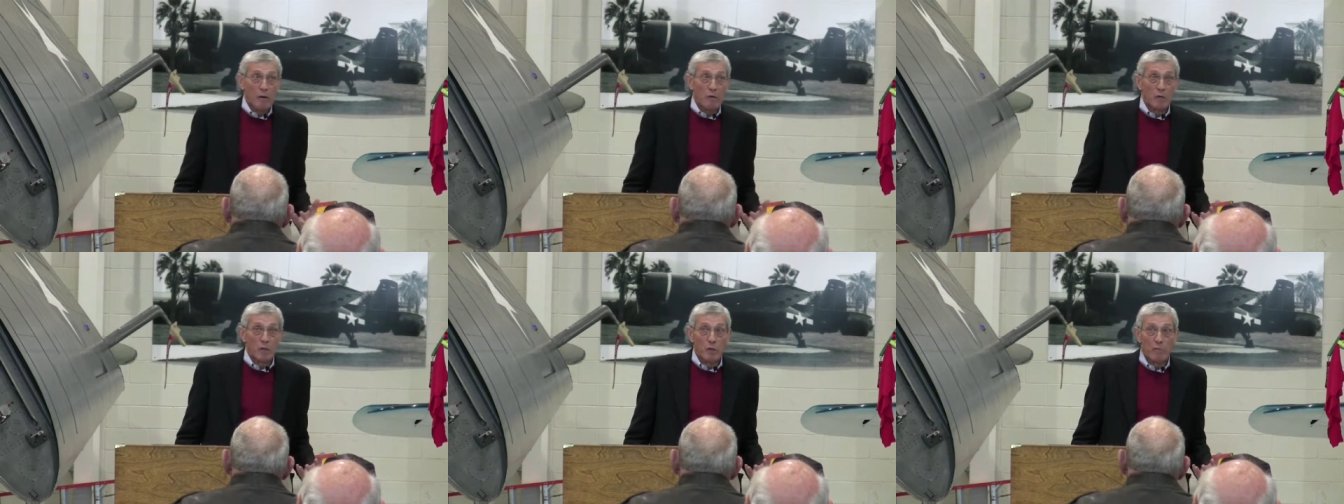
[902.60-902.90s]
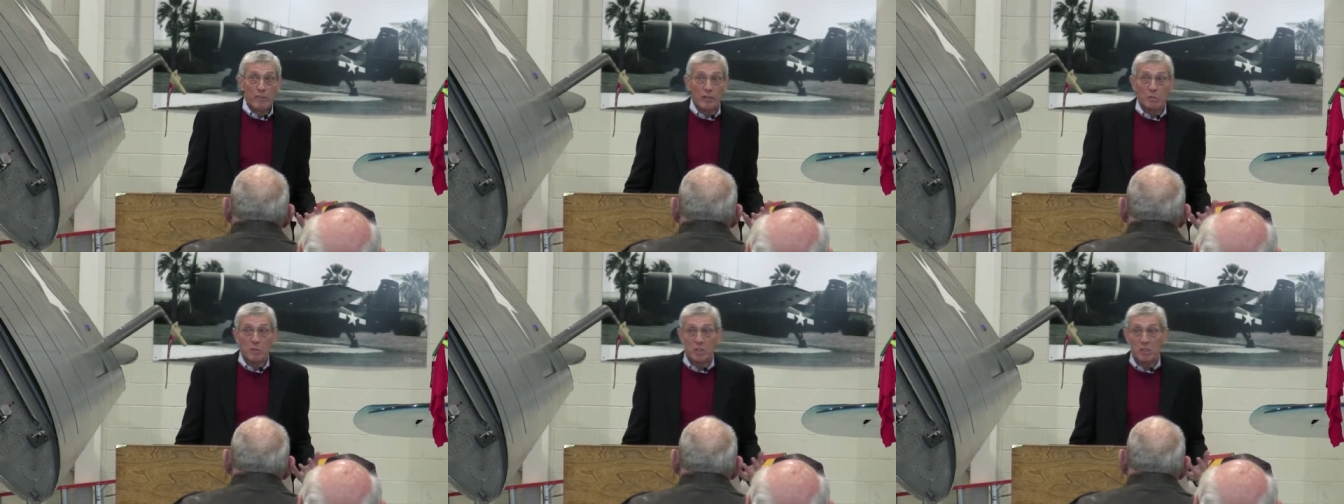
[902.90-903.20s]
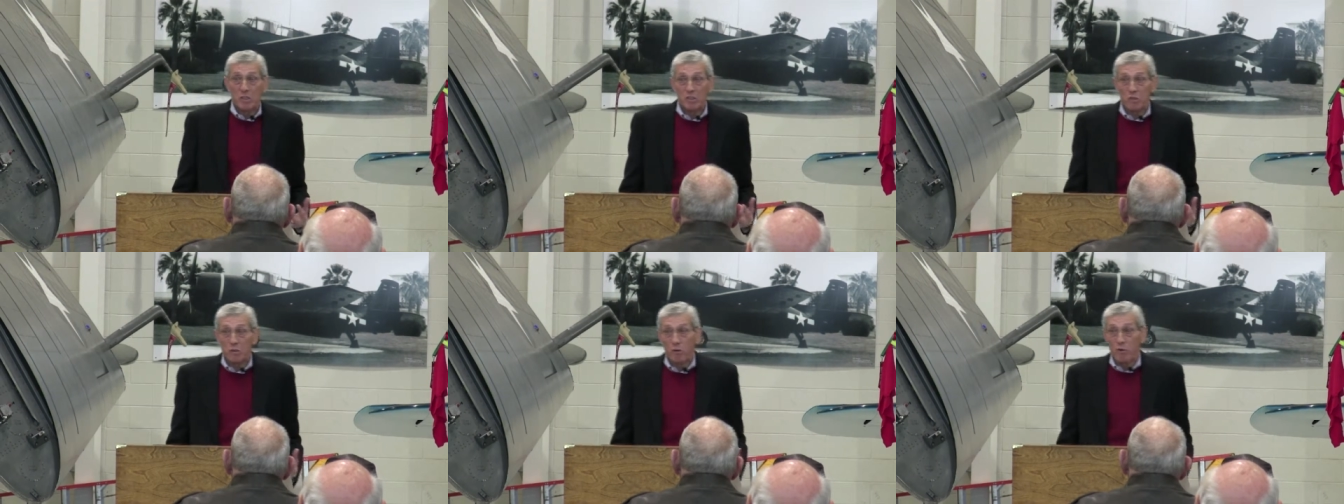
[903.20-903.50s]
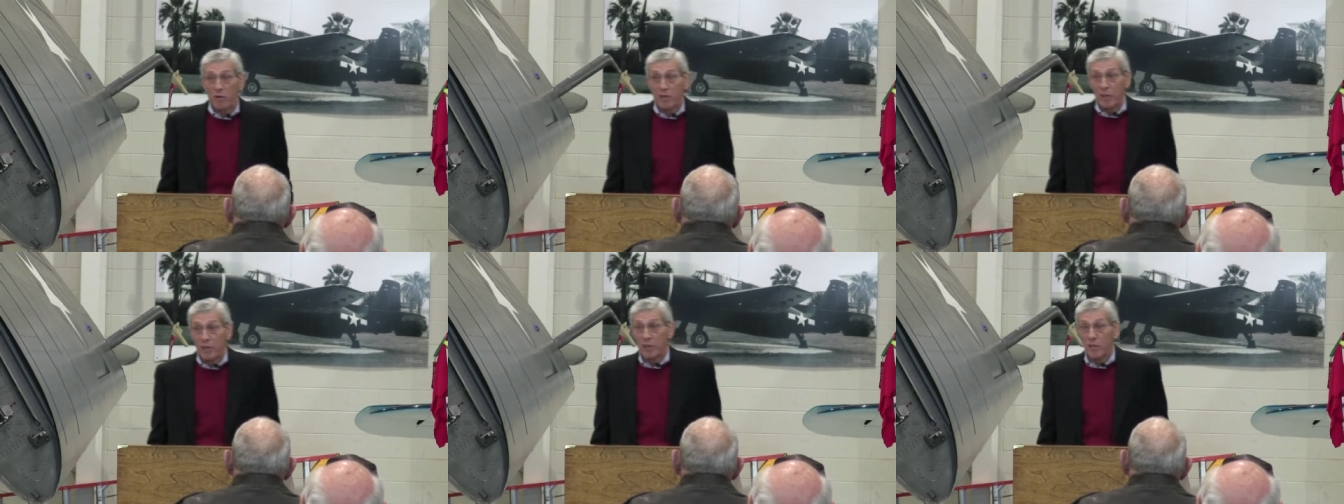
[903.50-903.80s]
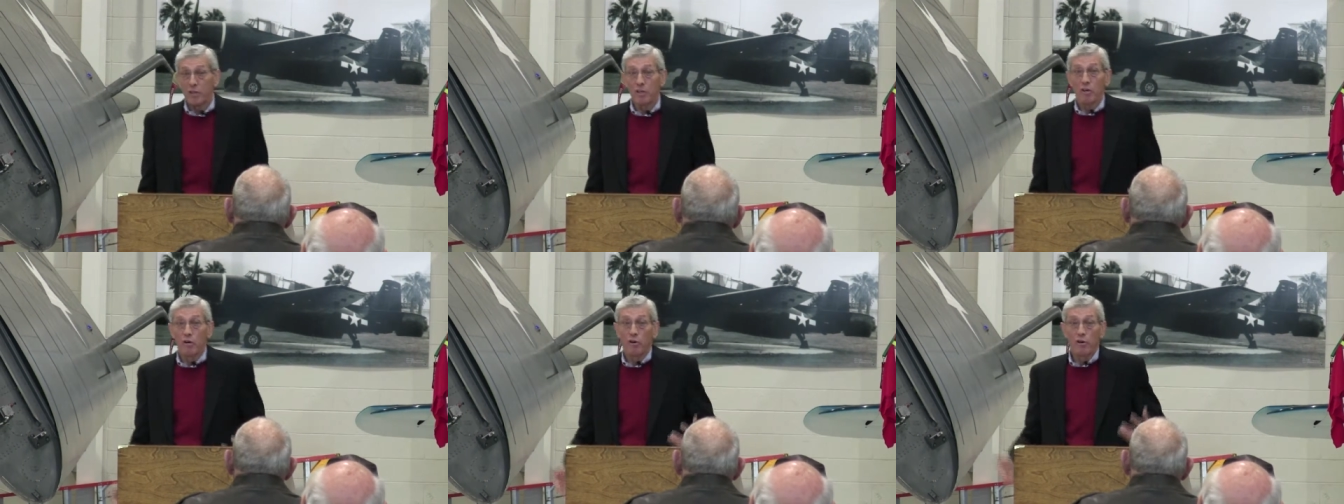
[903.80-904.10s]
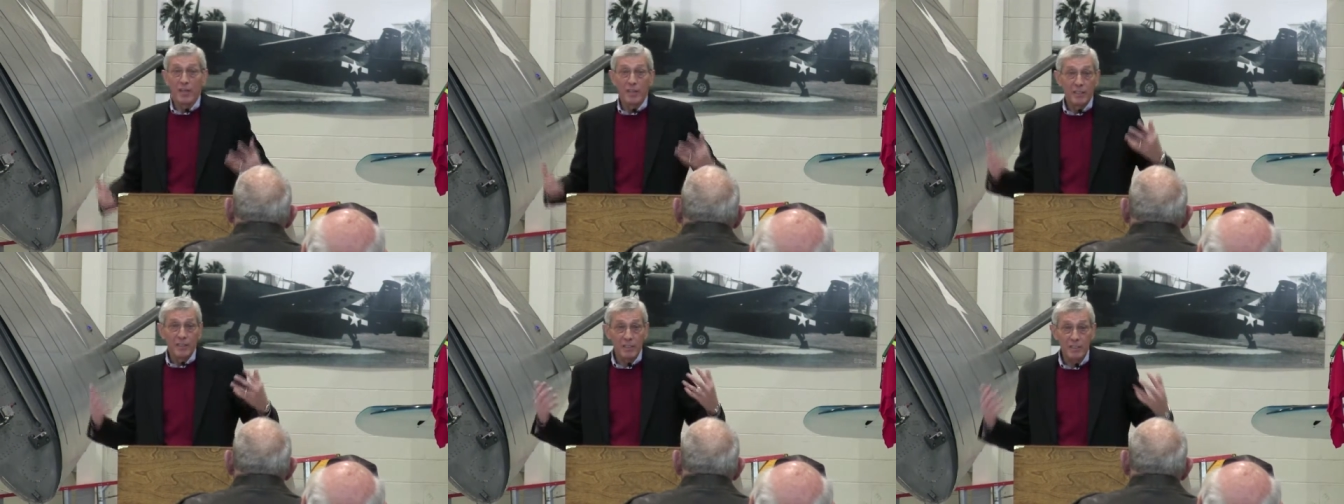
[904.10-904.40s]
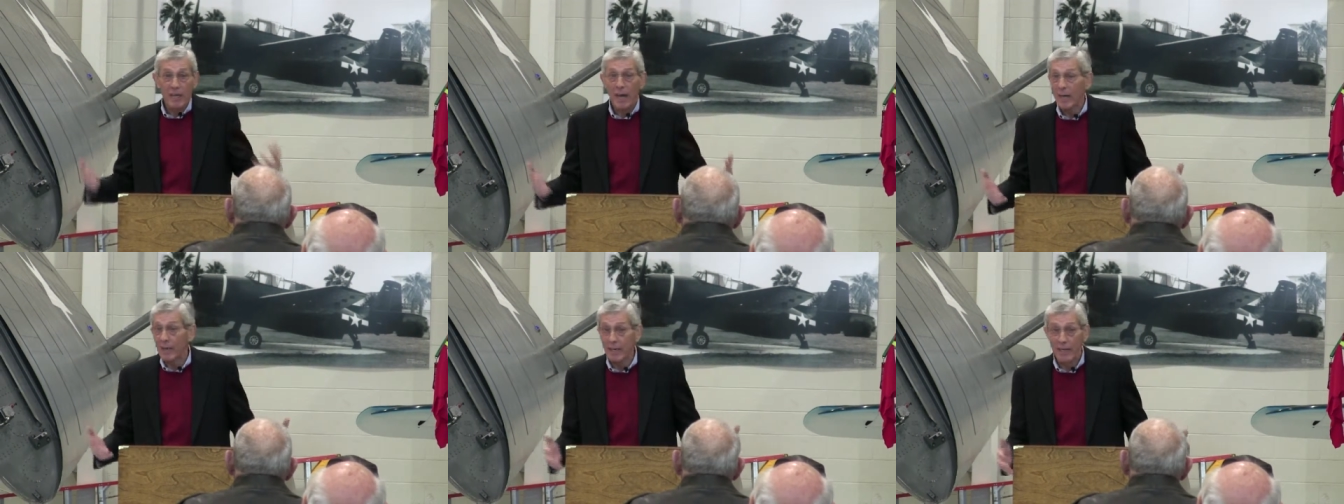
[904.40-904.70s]
I don't know if he was disoriented or had
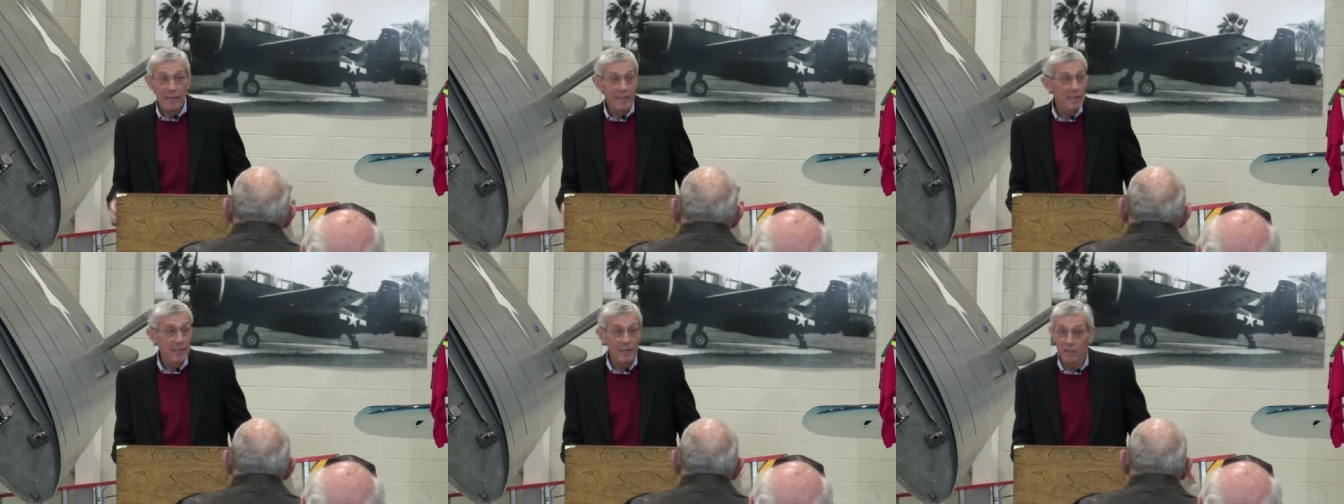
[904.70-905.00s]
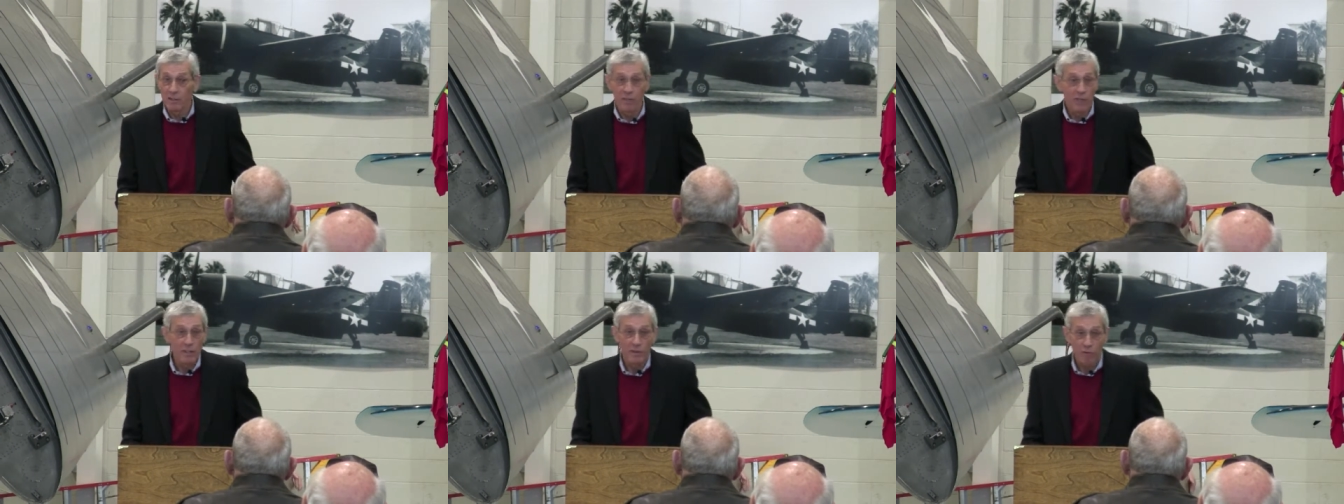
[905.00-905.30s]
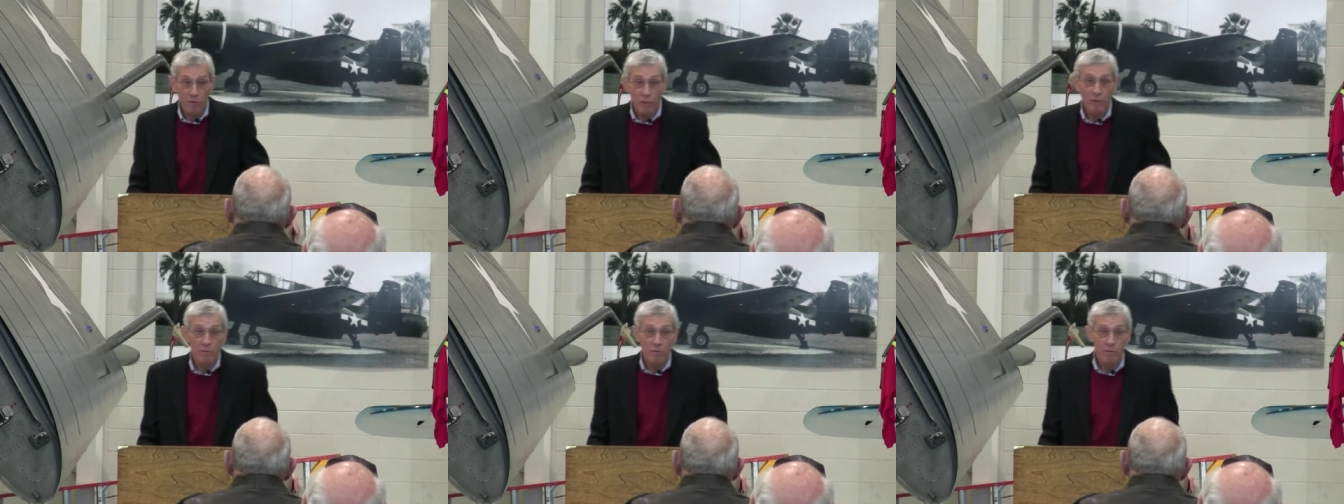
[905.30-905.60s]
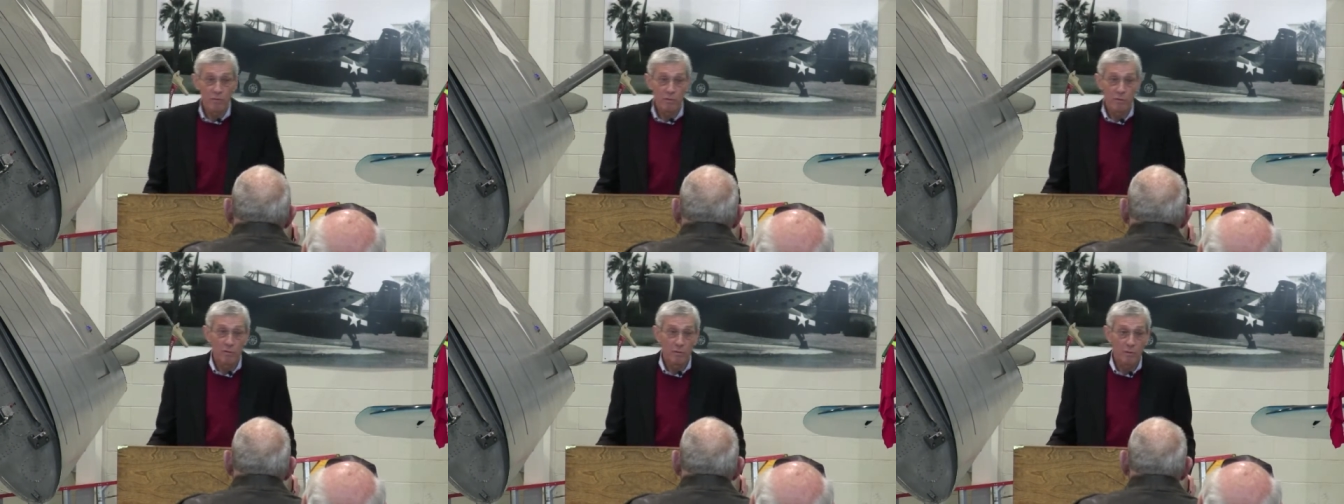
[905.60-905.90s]
decided he couldn't get through.